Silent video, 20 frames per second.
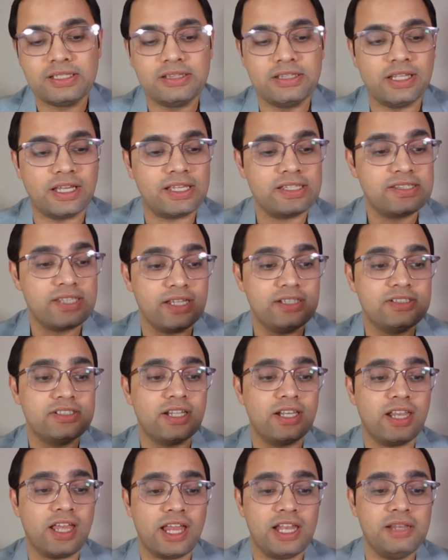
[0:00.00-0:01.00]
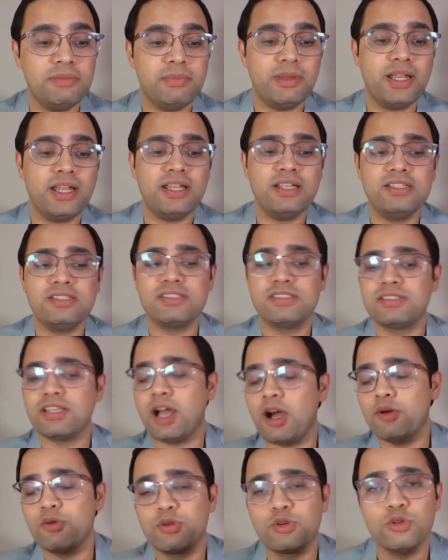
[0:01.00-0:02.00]
the essential elements,
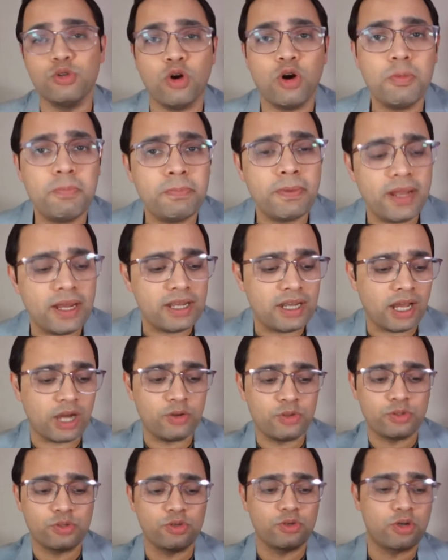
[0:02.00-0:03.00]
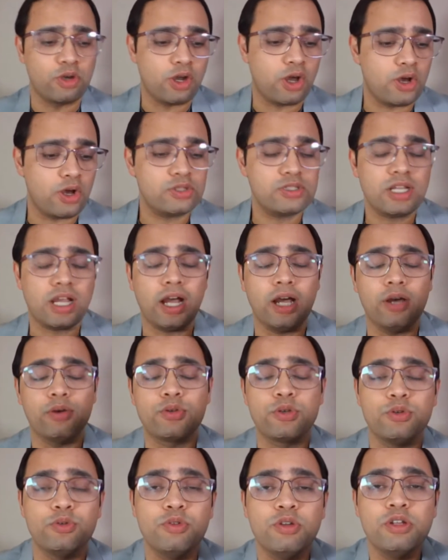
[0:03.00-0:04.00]
how to open, how to close, how
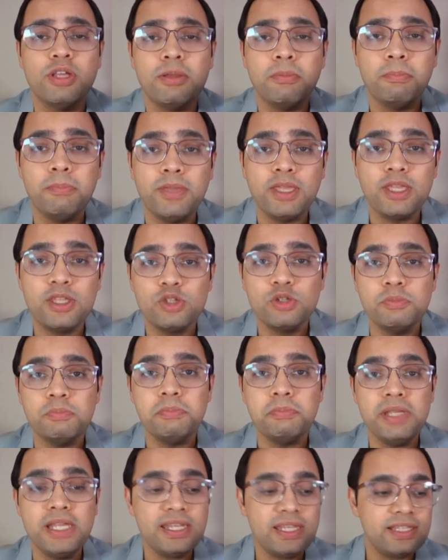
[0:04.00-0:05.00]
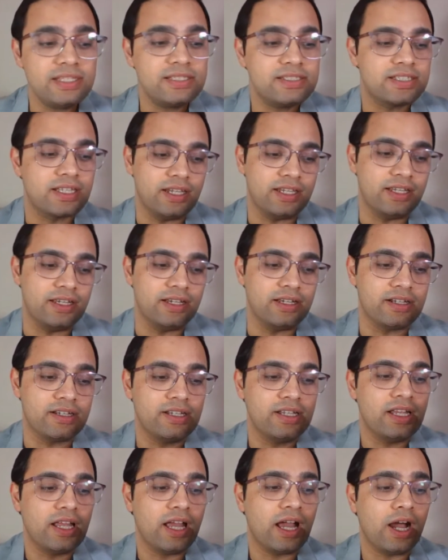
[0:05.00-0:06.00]
to make your meanings clear,
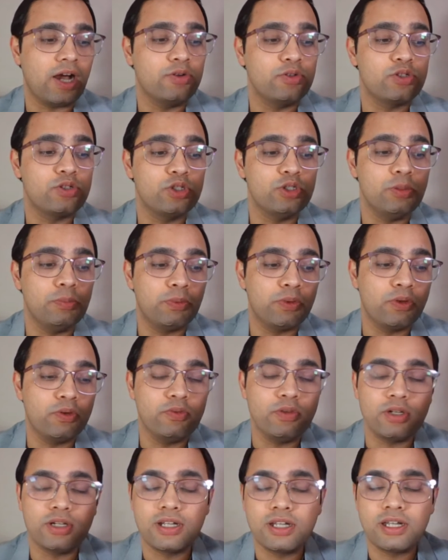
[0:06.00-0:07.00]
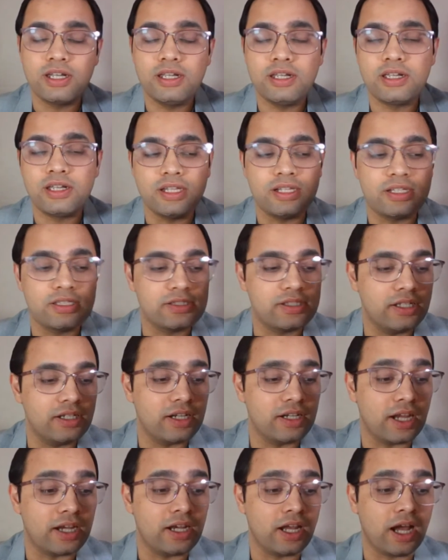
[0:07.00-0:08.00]
how to improve your
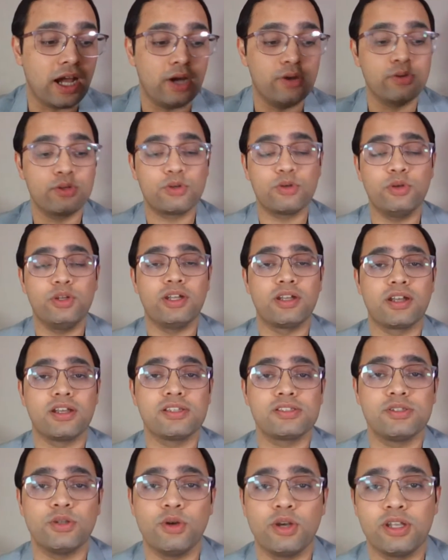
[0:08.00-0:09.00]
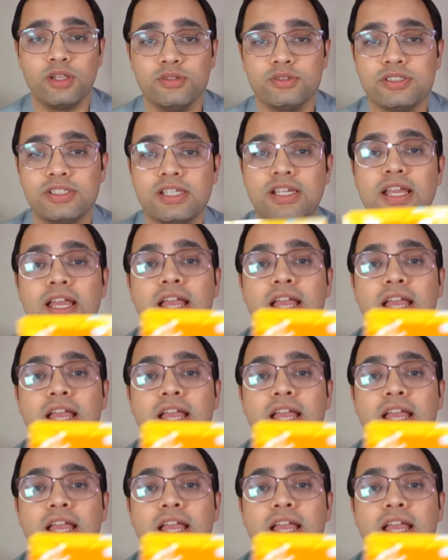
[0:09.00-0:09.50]
diction, and how to interest your audience.